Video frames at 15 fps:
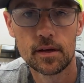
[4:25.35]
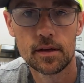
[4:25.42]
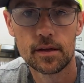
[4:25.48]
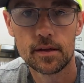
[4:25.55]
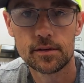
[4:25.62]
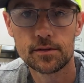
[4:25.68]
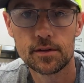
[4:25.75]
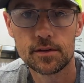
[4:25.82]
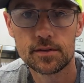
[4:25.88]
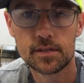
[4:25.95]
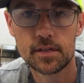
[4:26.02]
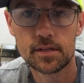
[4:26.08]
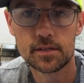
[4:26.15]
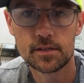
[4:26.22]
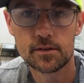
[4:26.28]
And as you can
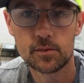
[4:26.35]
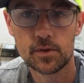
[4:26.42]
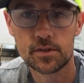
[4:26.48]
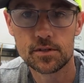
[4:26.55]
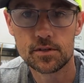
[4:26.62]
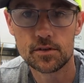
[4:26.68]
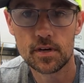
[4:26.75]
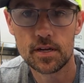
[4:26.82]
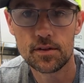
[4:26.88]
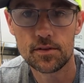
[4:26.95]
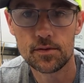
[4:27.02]
see, it just went straight